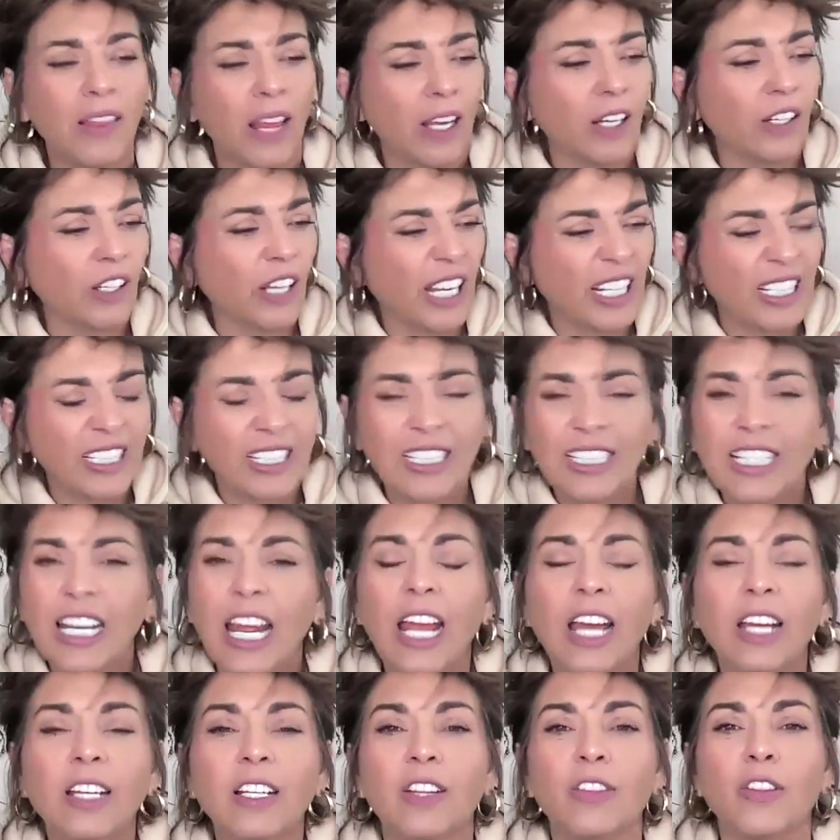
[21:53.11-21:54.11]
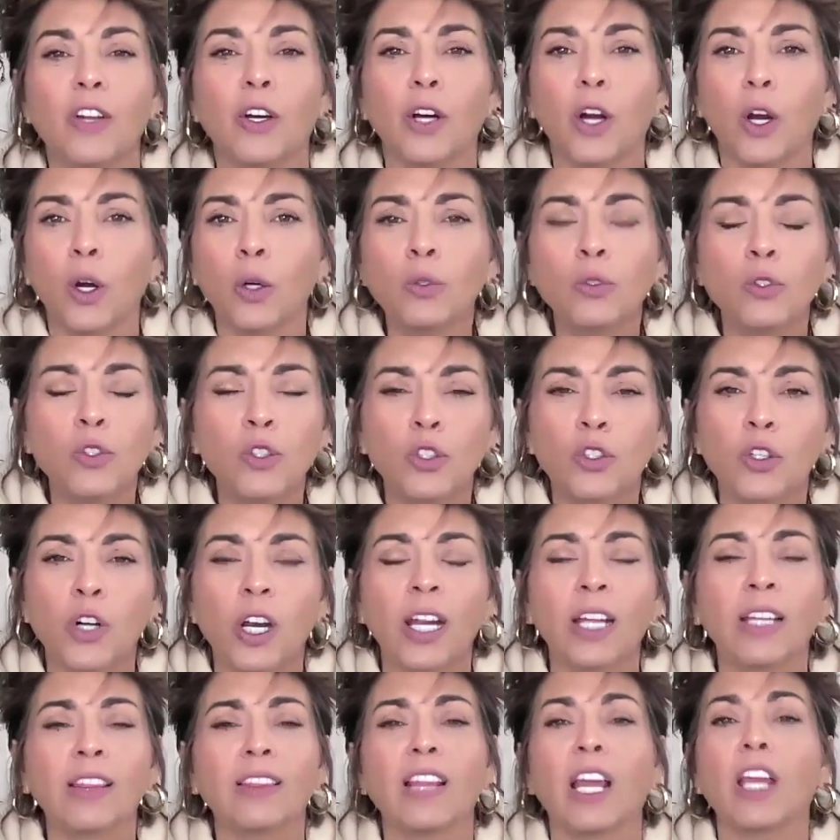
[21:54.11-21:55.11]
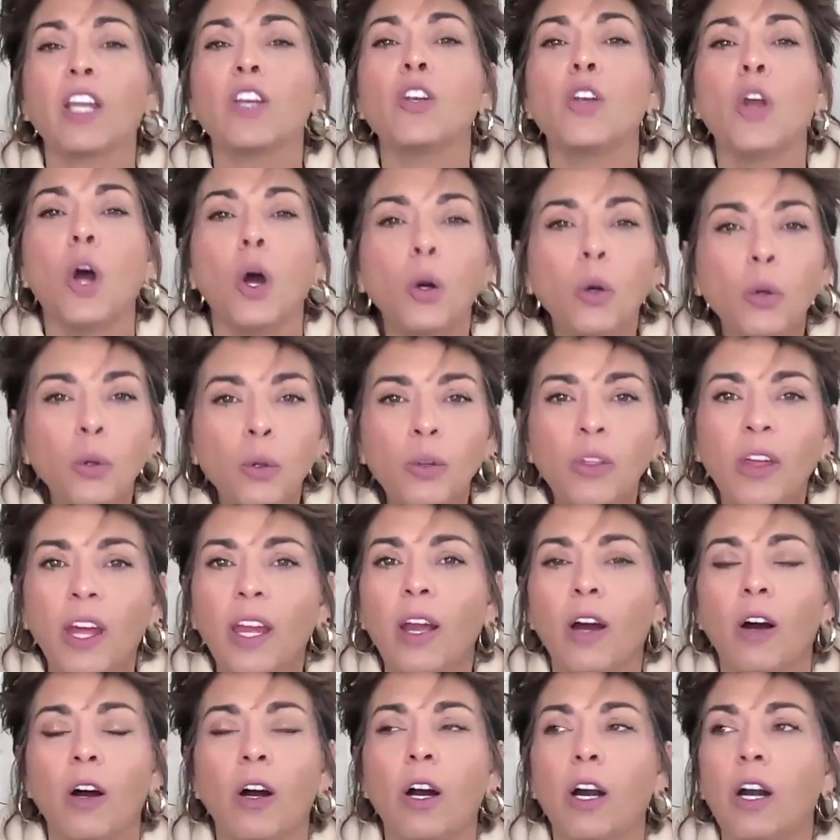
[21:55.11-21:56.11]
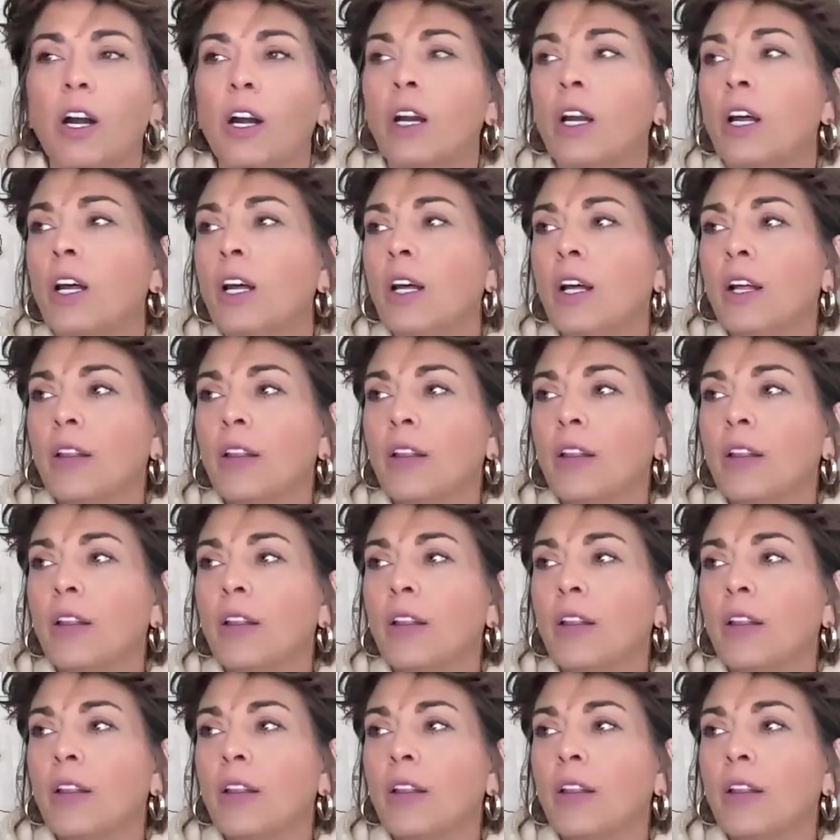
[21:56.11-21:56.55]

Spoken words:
They are like stand in their own strength. They know who they are.